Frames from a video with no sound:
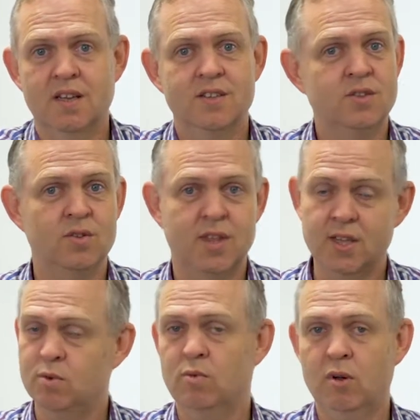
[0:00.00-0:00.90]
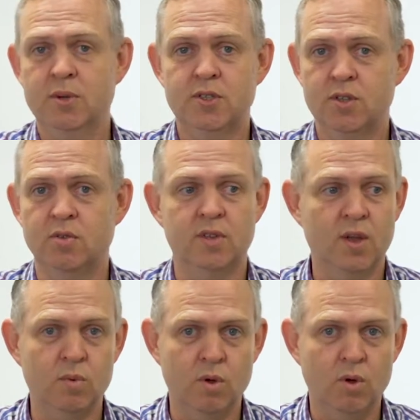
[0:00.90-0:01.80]
So that's what robots do. They
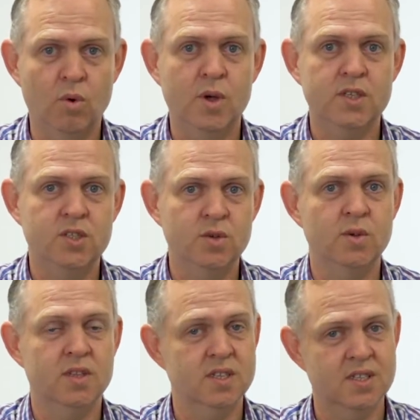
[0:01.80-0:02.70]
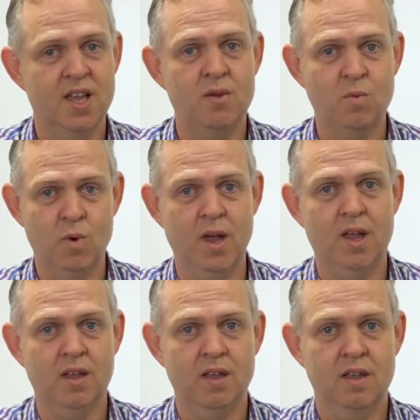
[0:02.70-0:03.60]
will always do it the same way